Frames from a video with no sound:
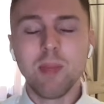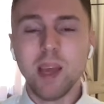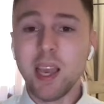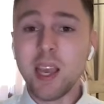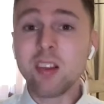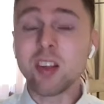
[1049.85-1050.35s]

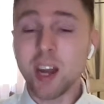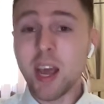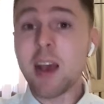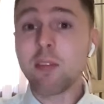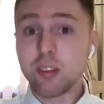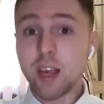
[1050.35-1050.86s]
He's going to
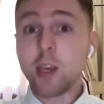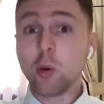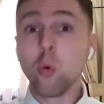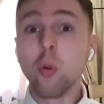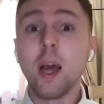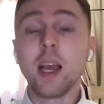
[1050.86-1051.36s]
have to take
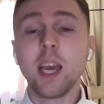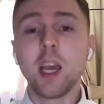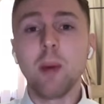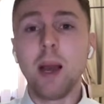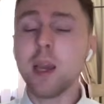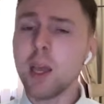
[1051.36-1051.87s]
all that
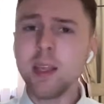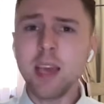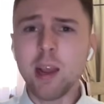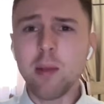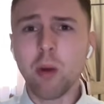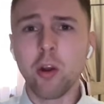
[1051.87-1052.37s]
kickback. And yeah,
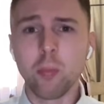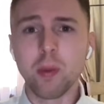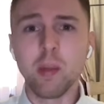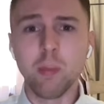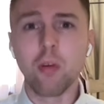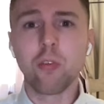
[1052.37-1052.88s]
it might not be
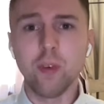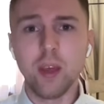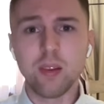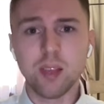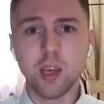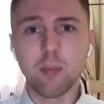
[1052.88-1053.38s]
the most
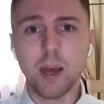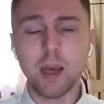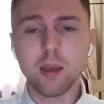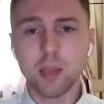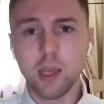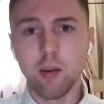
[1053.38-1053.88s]
fierce kickback
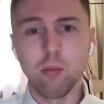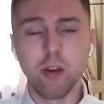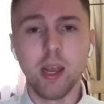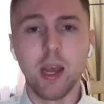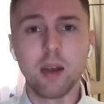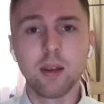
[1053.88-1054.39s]
here in
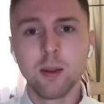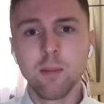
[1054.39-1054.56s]
Riyadh.